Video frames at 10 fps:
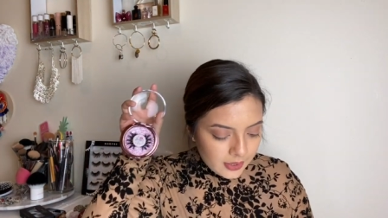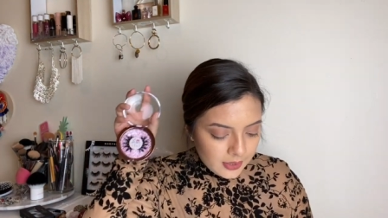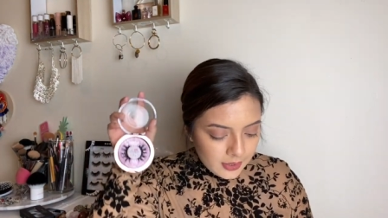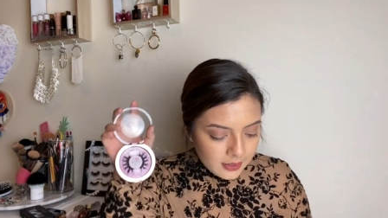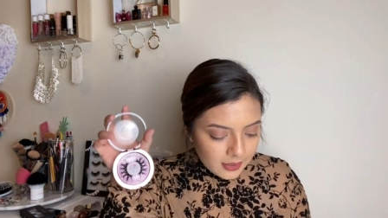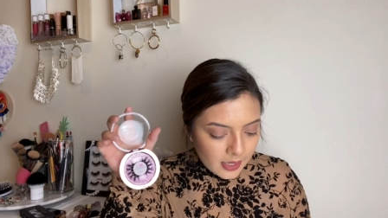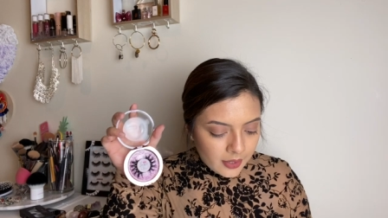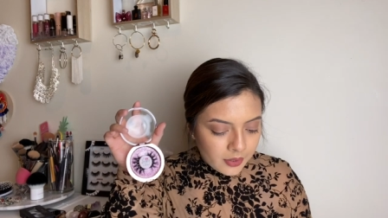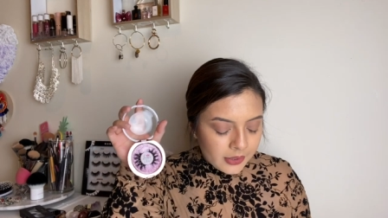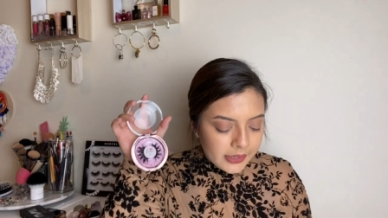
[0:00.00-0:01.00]
in the
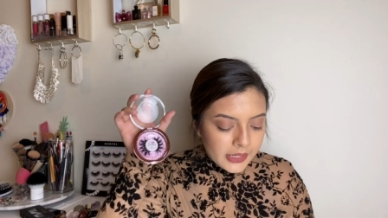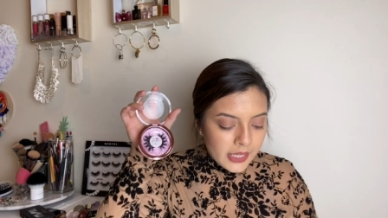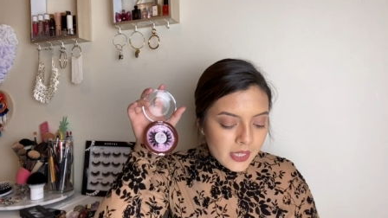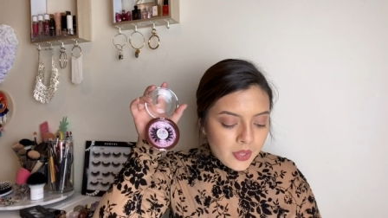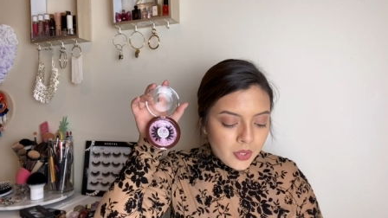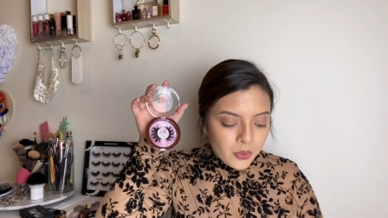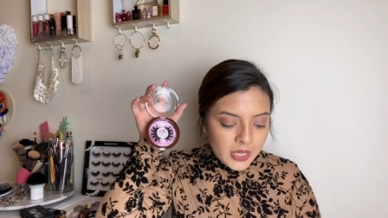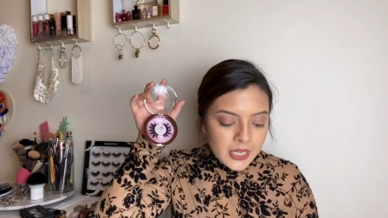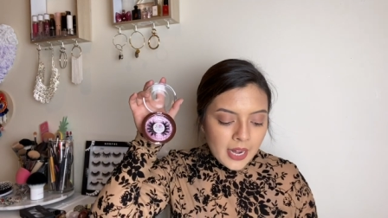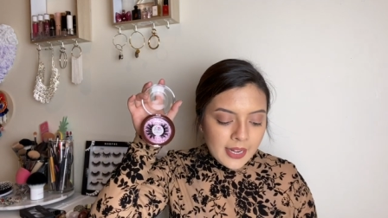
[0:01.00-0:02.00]
style D
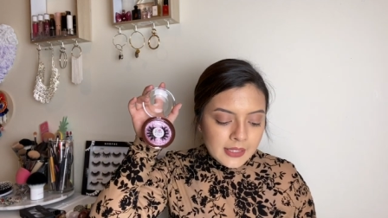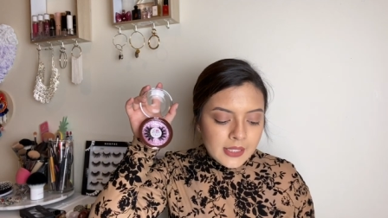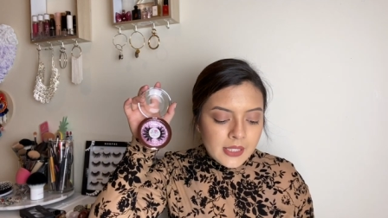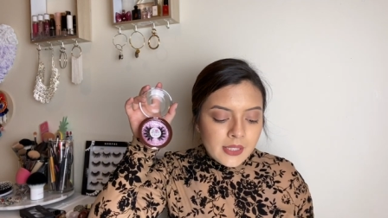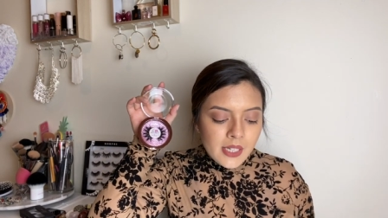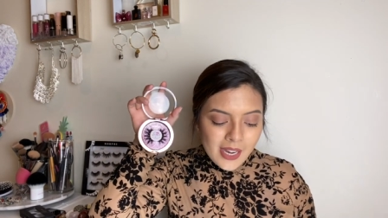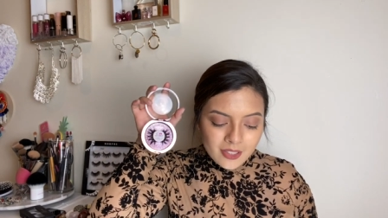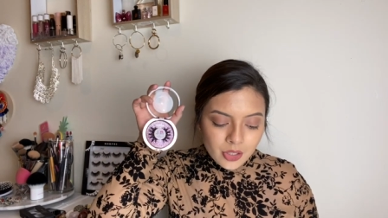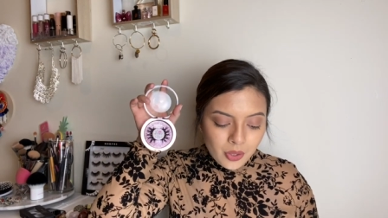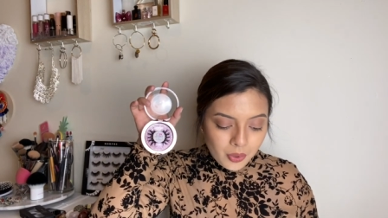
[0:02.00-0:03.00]
three ninety
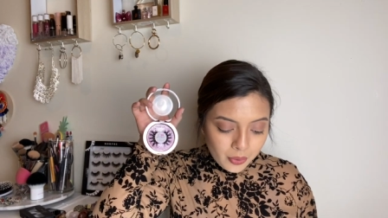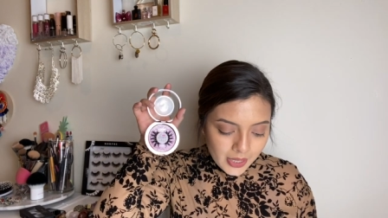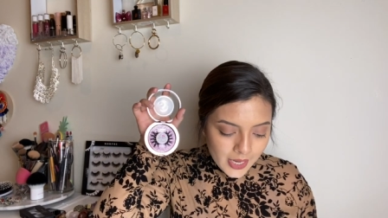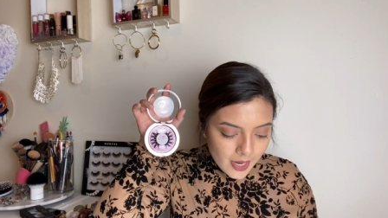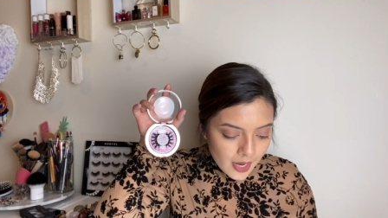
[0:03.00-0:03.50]
dash three.